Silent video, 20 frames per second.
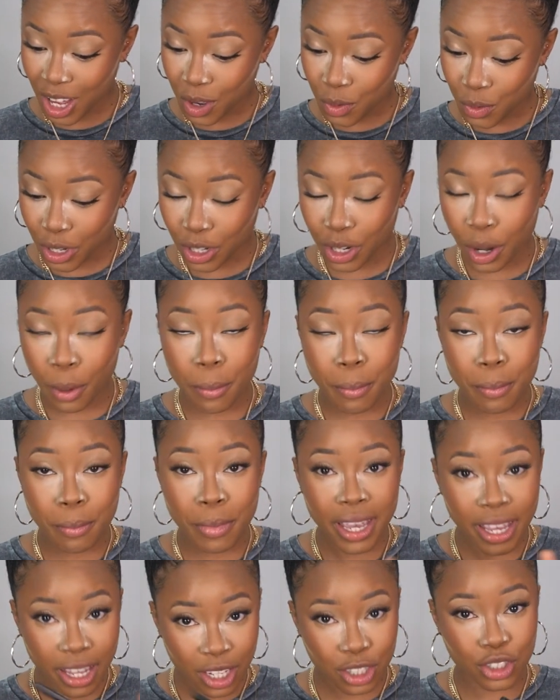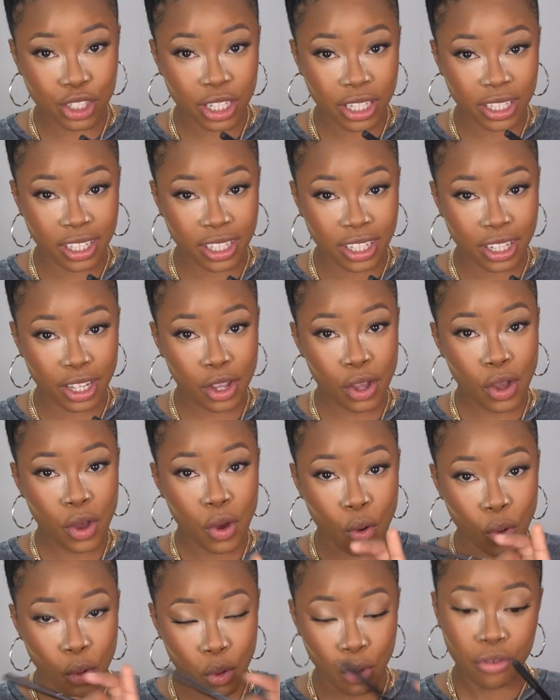we're gonna majorly
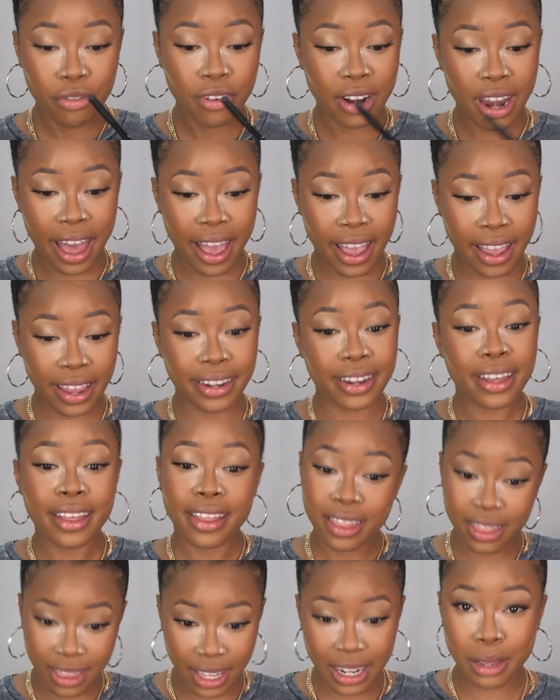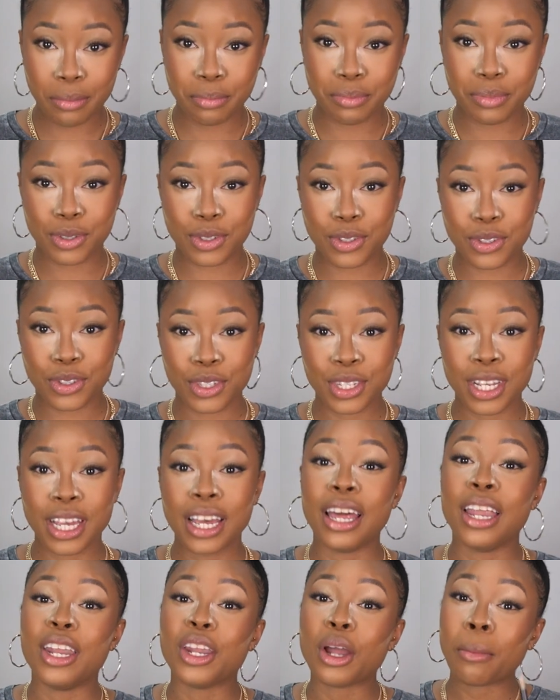overline the lips.
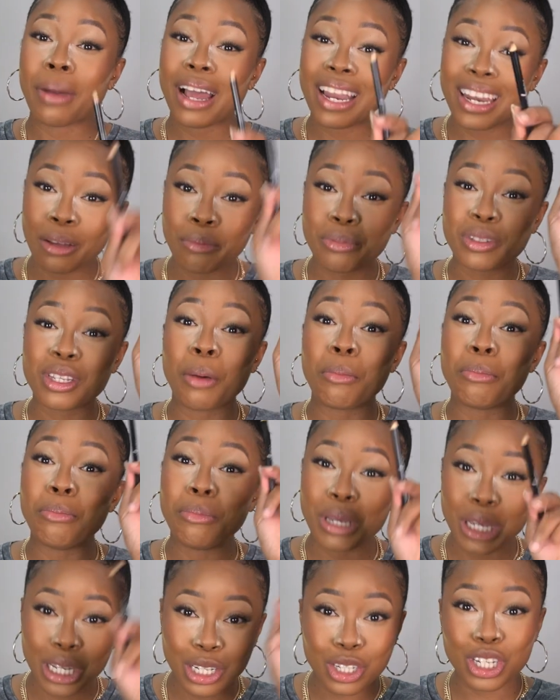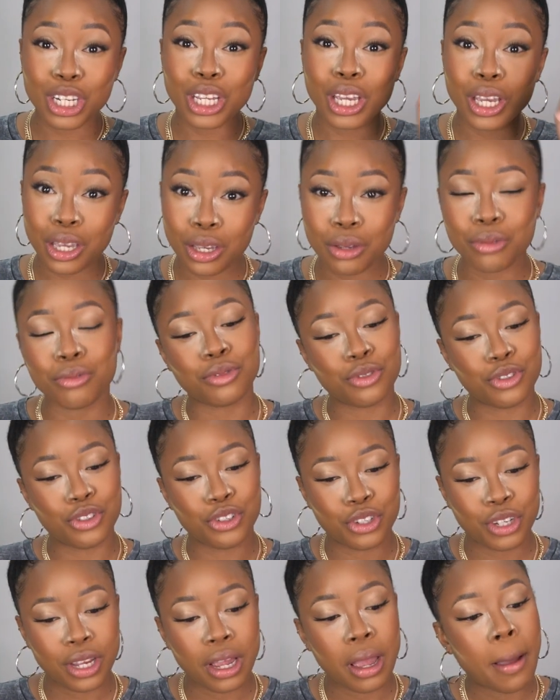Now my lips are majorly
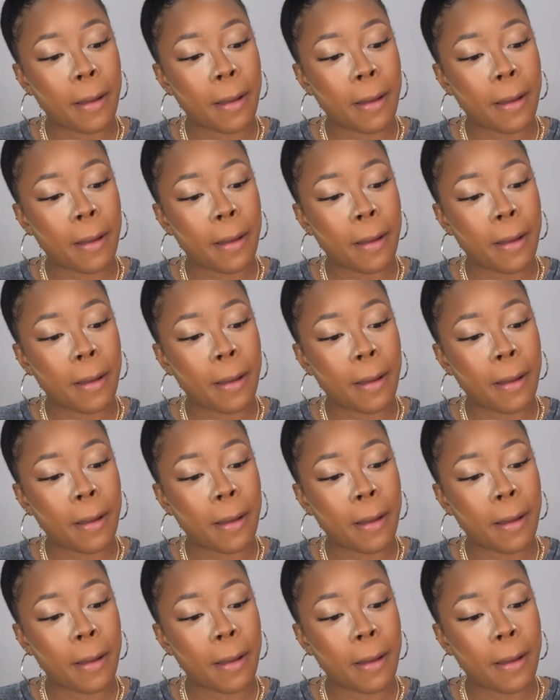huge.